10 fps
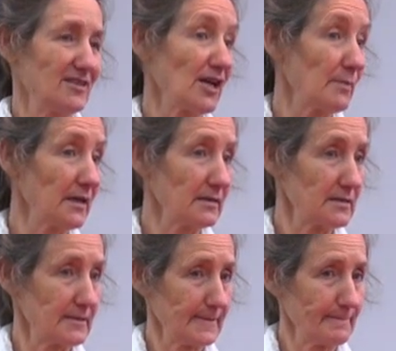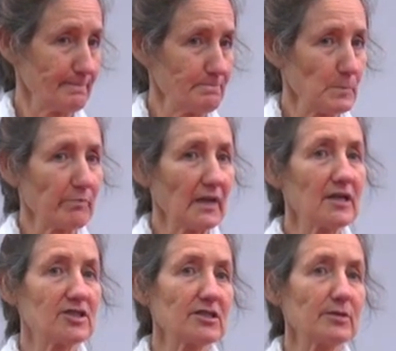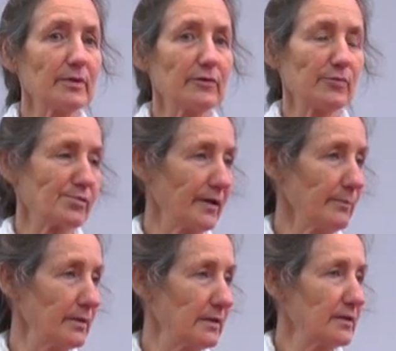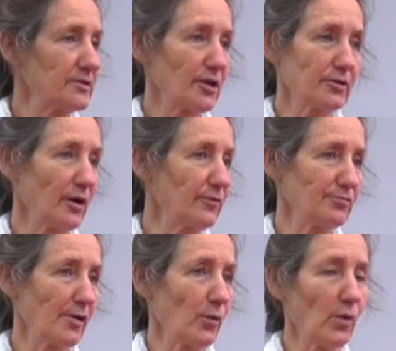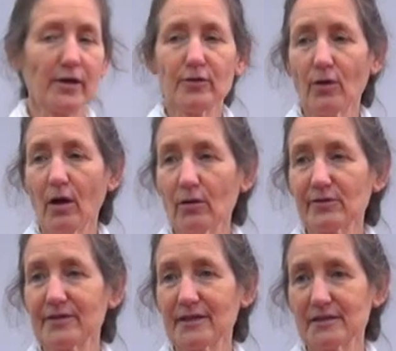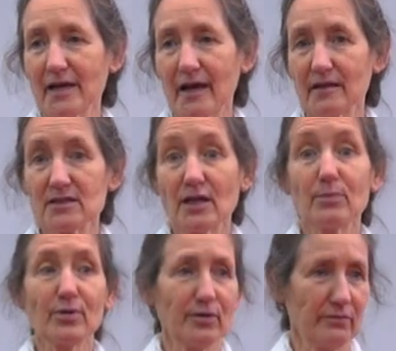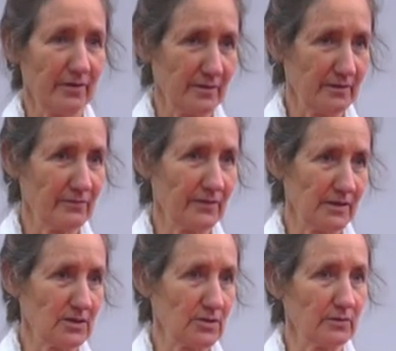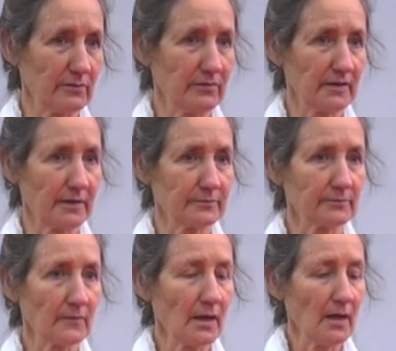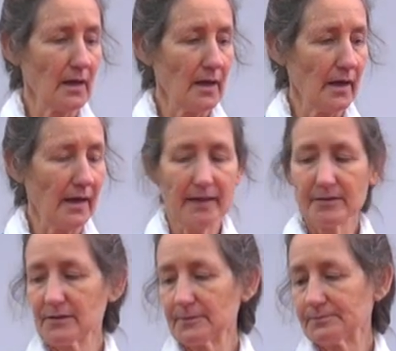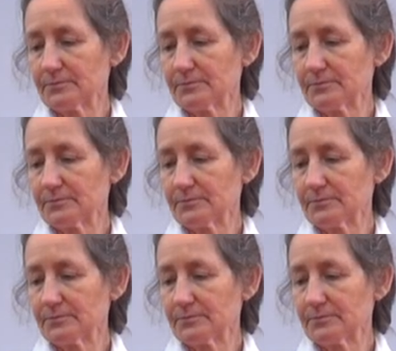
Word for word: 10 minutes? It's just a bit of prep. So don't throw away your old thin towels. They're perfect for this sort of thing. And